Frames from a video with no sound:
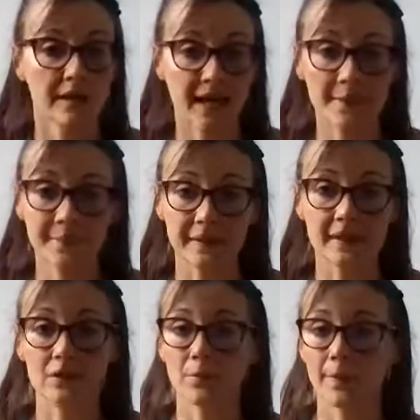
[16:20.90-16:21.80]

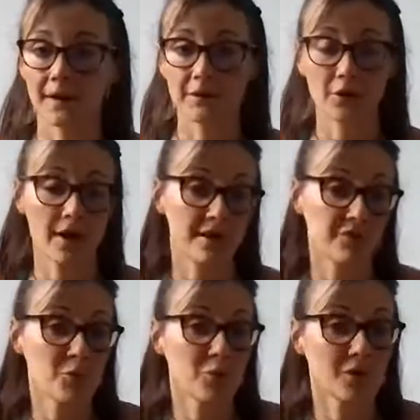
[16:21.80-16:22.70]
camping, you might not have
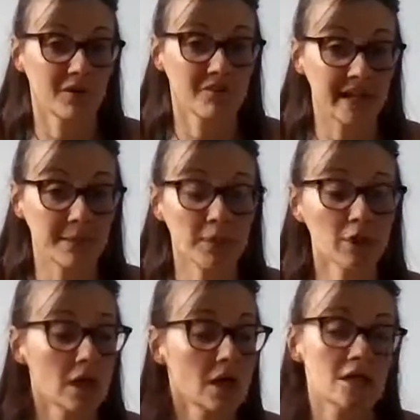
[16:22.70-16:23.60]
a wall available,
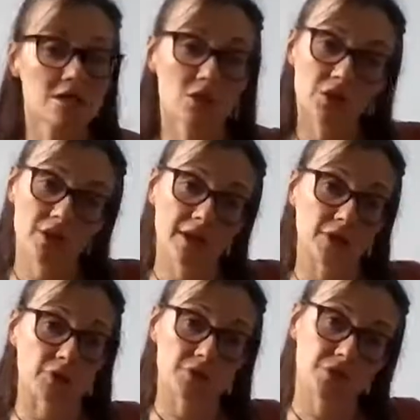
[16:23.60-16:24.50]
so you can
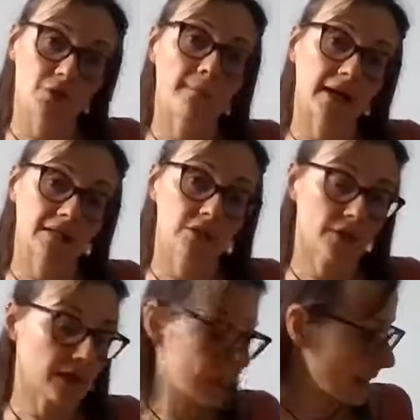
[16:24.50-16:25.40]
use your mat. You can